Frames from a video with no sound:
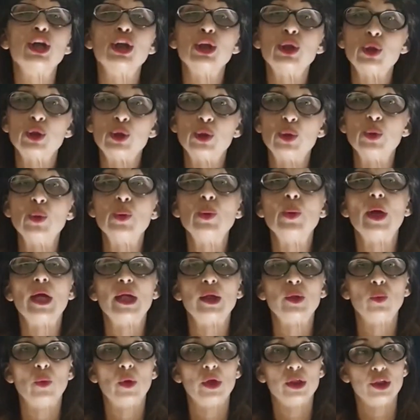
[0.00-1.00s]
2 and
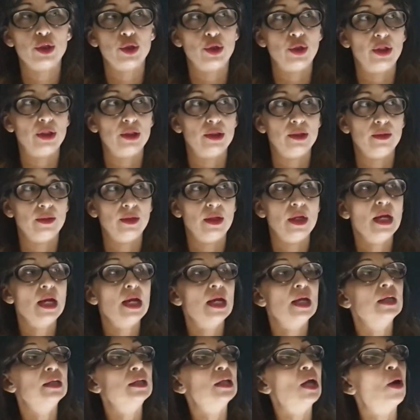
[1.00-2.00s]
1/3.
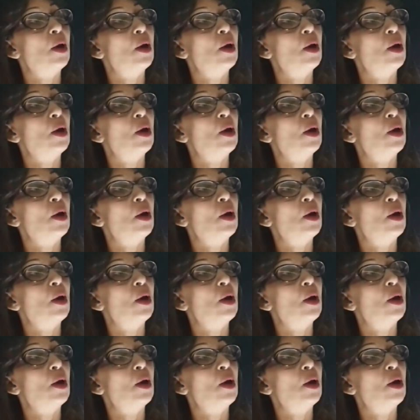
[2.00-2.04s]
Now